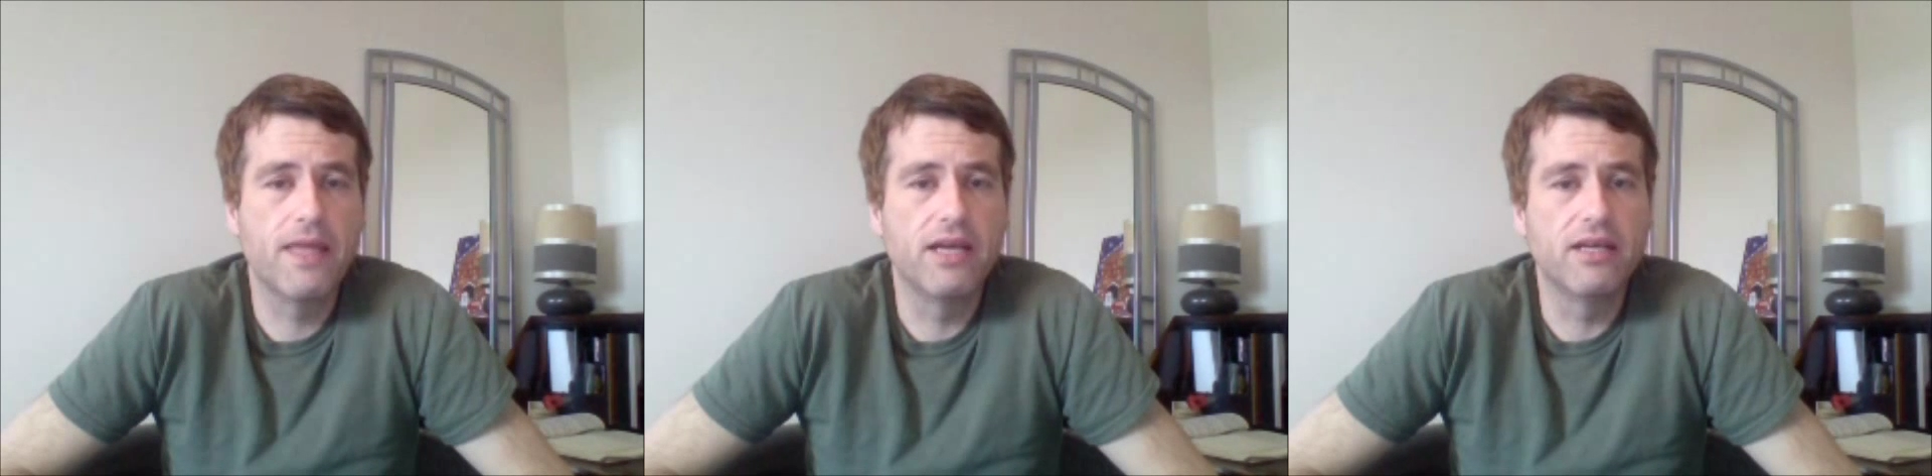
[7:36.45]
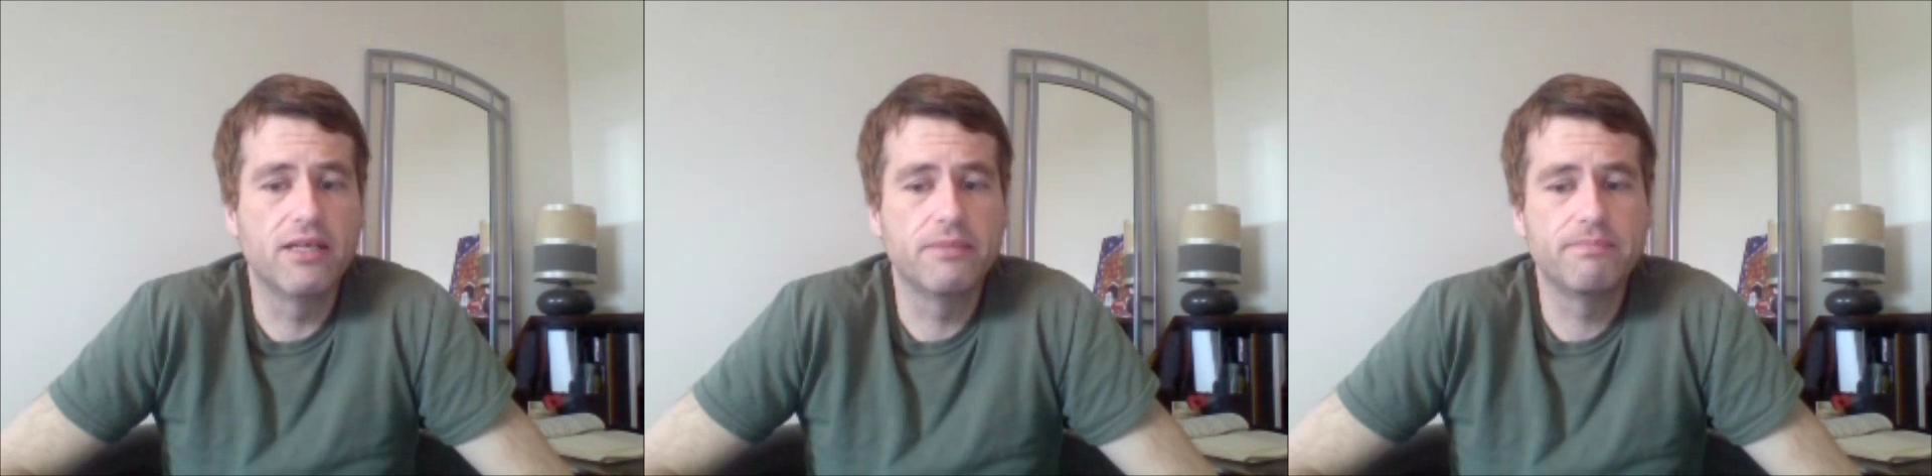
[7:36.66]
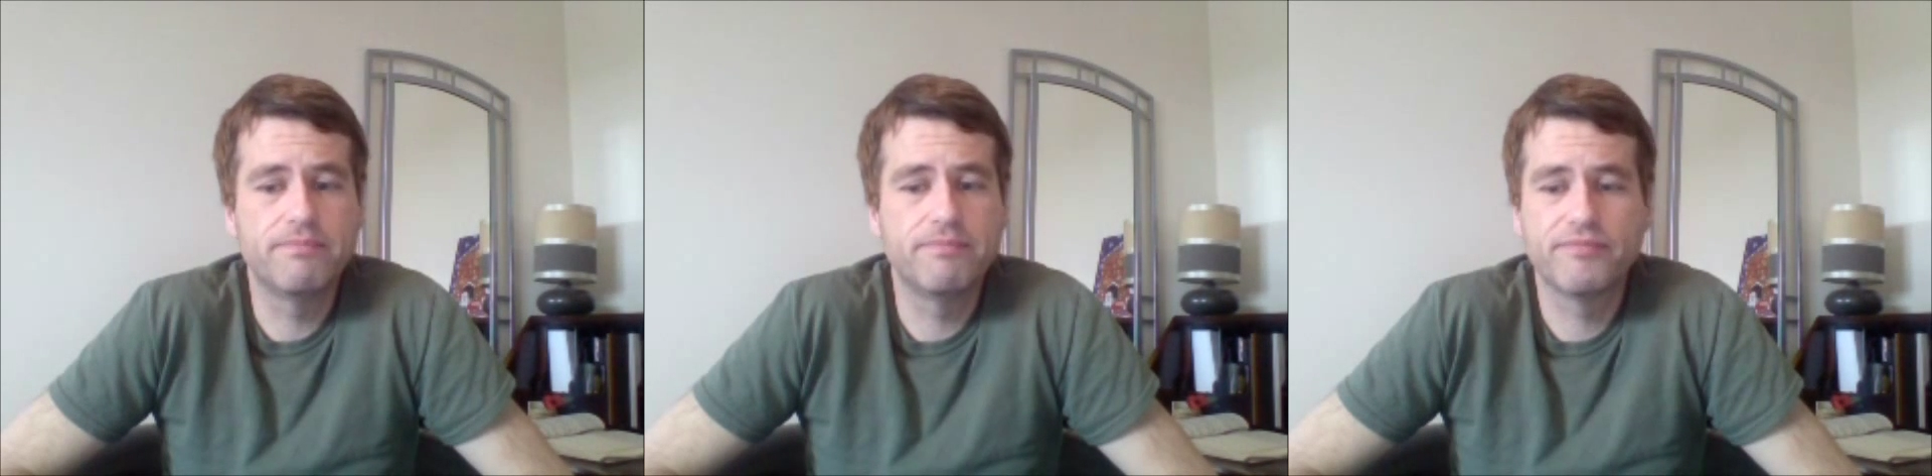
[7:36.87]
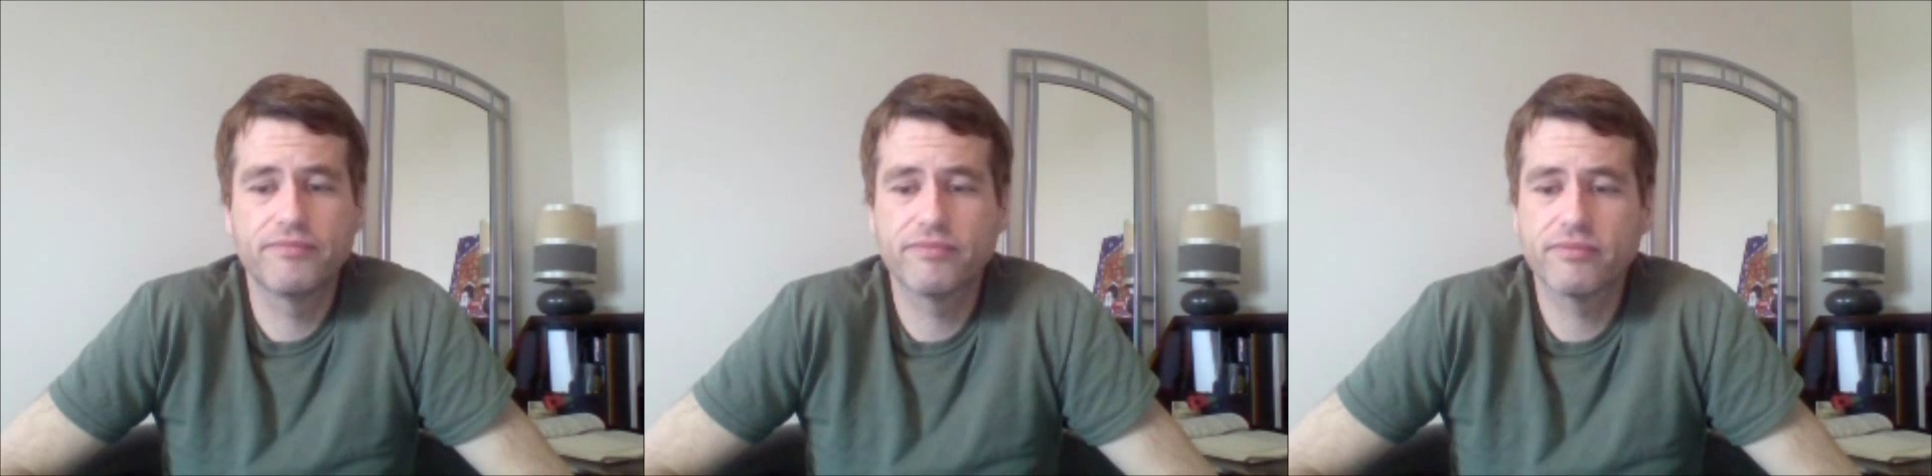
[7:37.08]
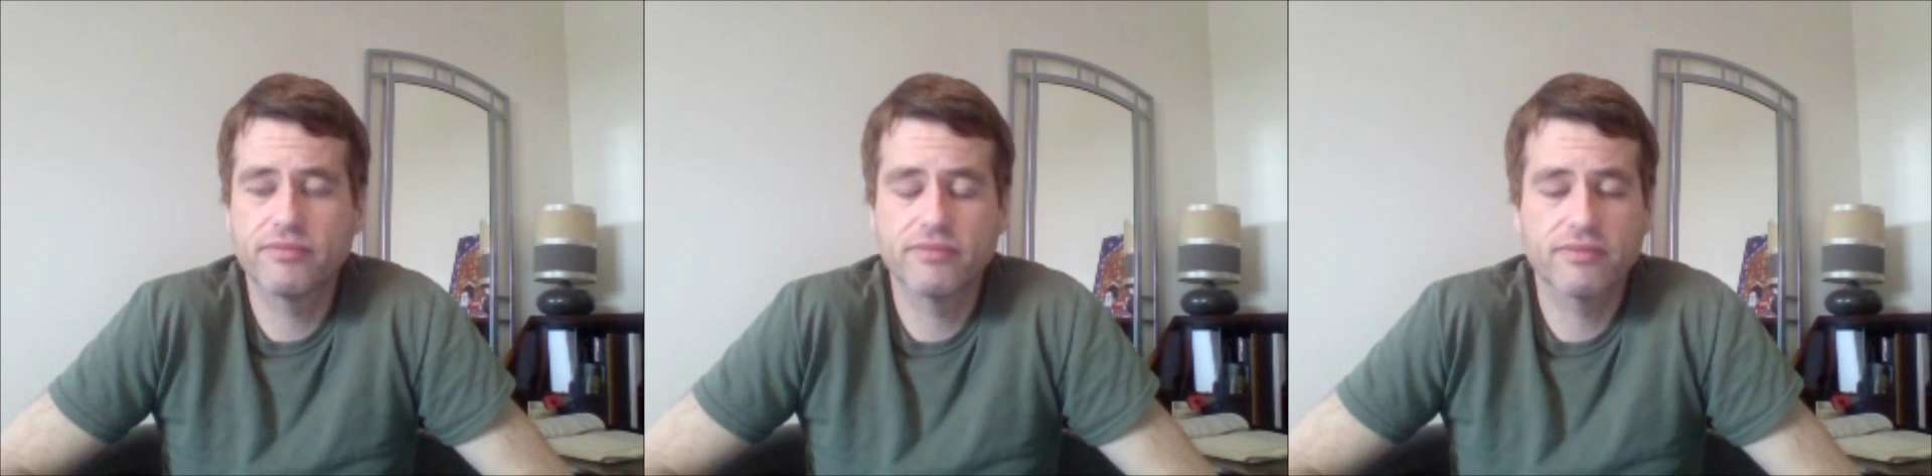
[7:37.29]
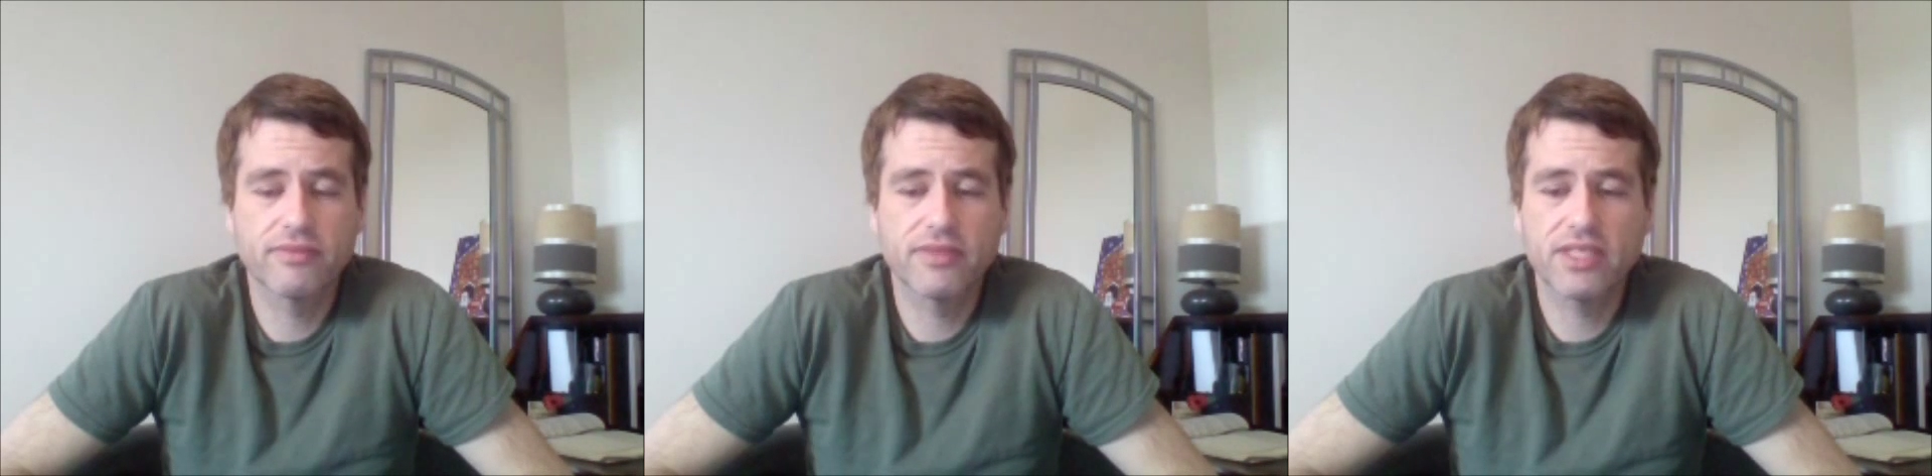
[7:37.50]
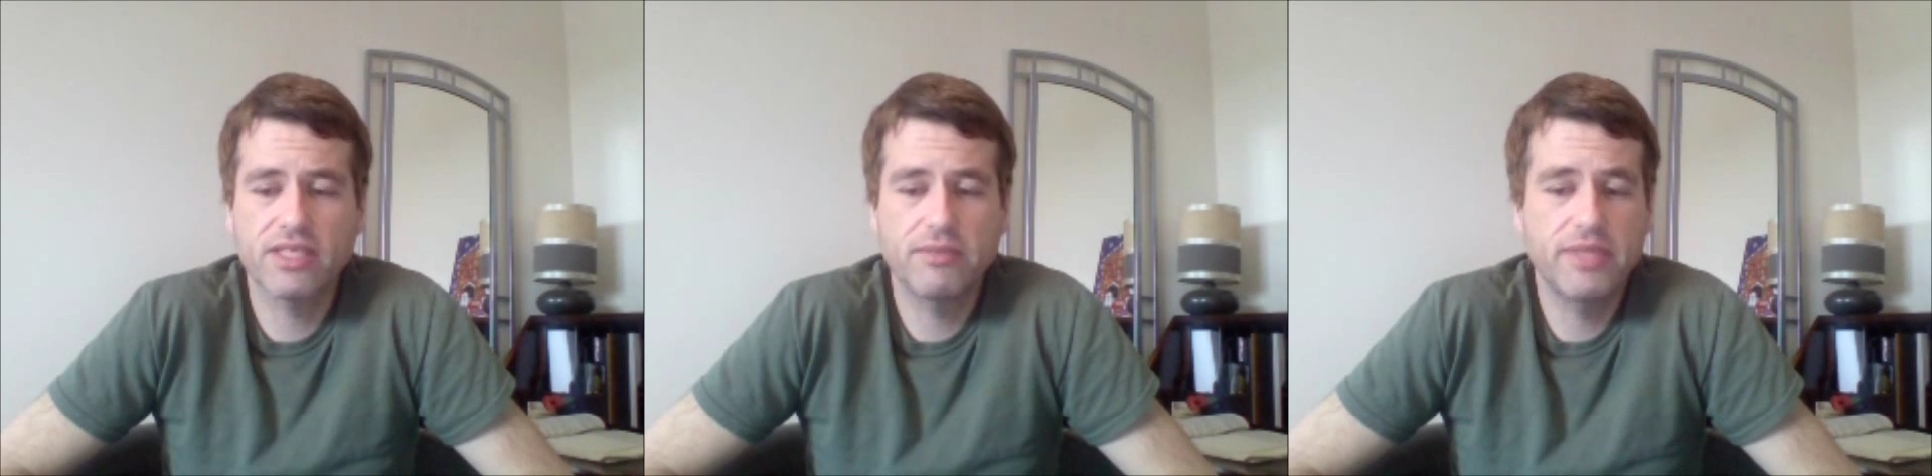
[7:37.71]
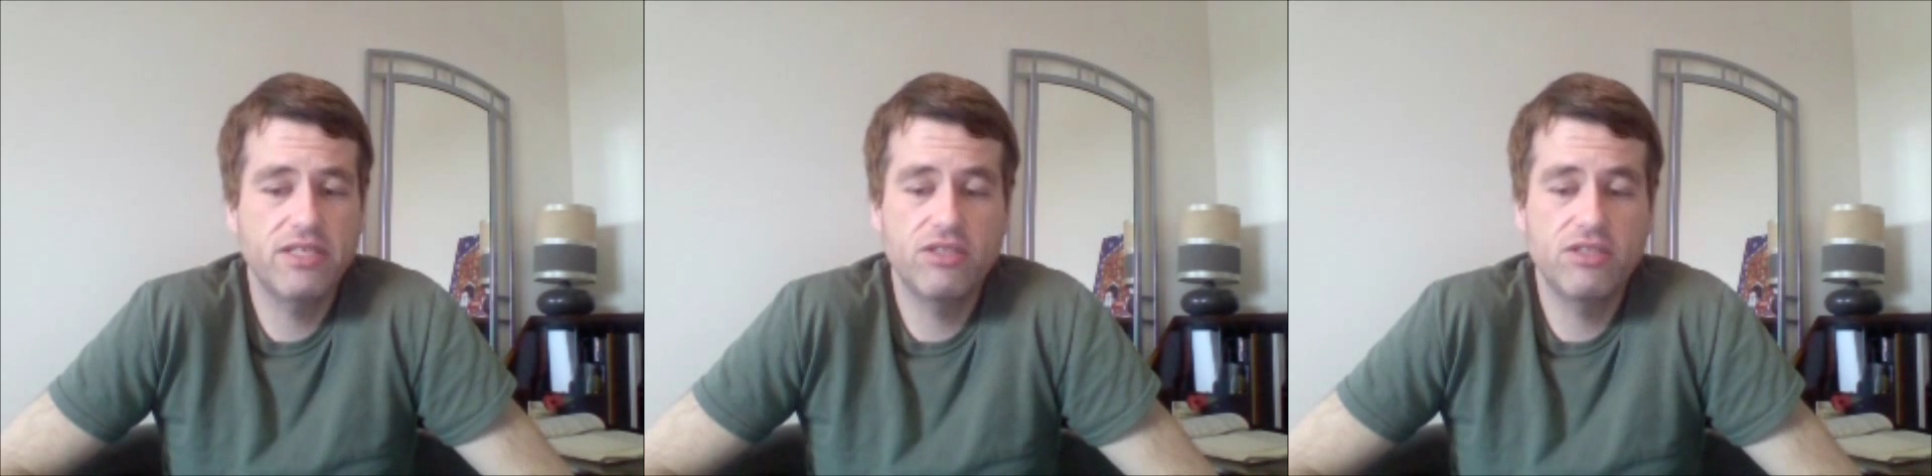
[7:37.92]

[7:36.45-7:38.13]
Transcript: I mean,